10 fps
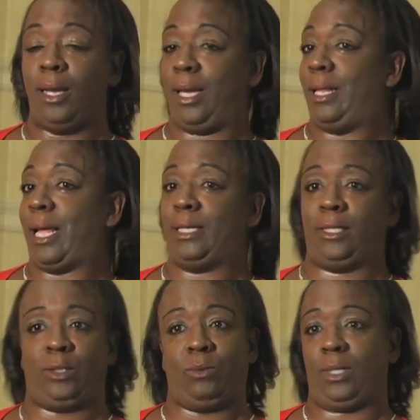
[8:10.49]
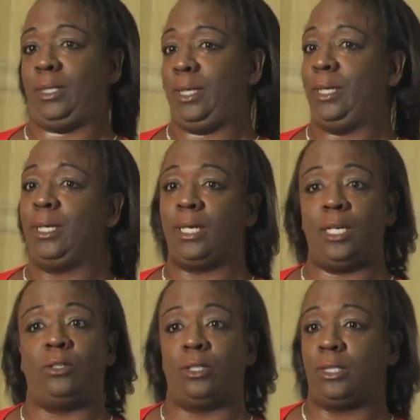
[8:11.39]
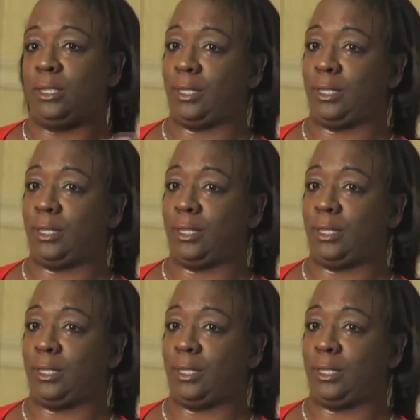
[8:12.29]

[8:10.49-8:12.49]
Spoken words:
And that just wasn't Kendrec's